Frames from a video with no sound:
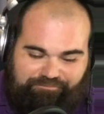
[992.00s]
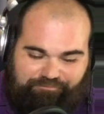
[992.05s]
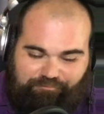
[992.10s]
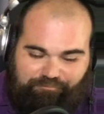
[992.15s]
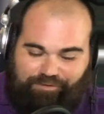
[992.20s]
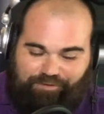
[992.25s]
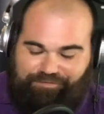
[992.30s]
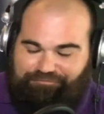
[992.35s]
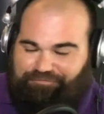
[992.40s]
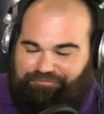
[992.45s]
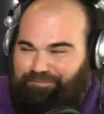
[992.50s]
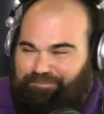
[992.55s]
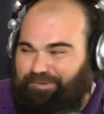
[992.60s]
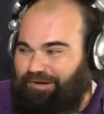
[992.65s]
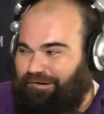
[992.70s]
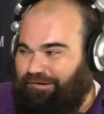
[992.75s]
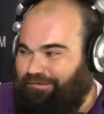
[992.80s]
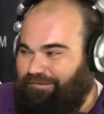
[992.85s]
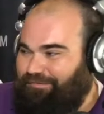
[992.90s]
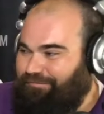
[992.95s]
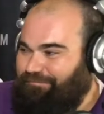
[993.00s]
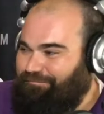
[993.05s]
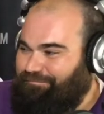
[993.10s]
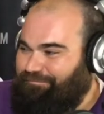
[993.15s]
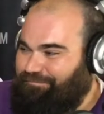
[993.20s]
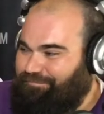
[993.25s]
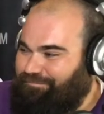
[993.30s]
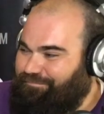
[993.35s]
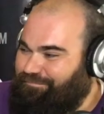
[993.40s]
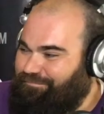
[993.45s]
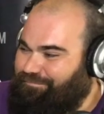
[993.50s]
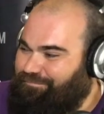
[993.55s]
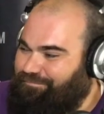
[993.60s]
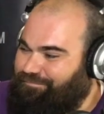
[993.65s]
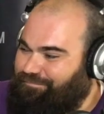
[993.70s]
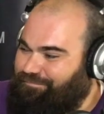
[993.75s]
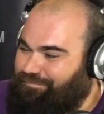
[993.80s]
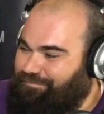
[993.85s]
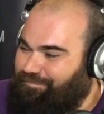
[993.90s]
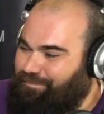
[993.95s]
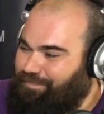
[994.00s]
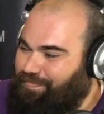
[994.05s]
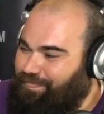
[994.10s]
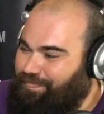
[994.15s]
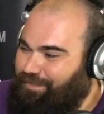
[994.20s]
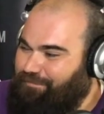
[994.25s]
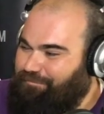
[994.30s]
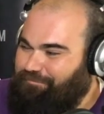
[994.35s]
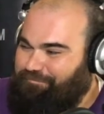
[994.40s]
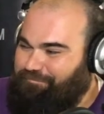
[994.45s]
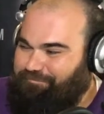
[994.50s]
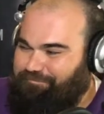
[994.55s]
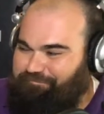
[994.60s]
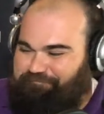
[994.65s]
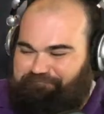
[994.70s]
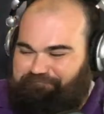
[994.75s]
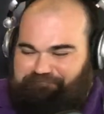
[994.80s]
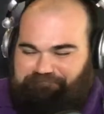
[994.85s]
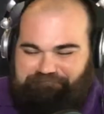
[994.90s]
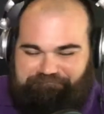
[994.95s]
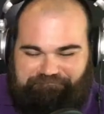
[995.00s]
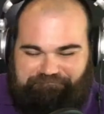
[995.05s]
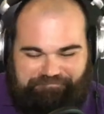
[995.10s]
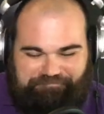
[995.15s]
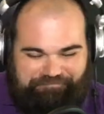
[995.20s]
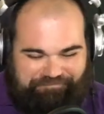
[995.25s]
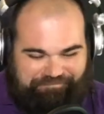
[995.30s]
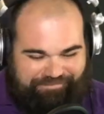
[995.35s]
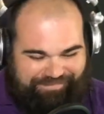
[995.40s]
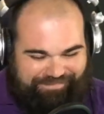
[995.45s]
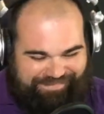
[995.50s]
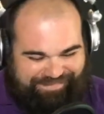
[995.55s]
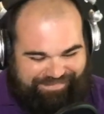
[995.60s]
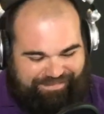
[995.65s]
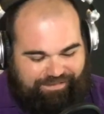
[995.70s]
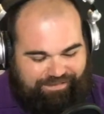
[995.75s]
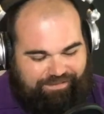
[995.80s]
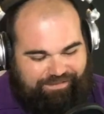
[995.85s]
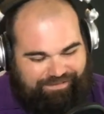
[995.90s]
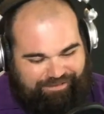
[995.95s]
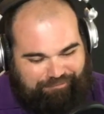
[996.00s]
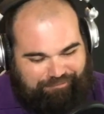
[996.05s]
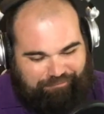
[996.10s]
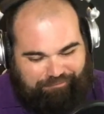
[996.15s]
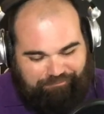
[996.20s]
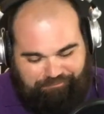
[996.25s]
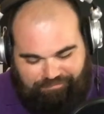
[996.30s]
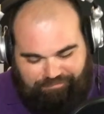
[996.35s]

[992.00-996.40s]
(not speaking)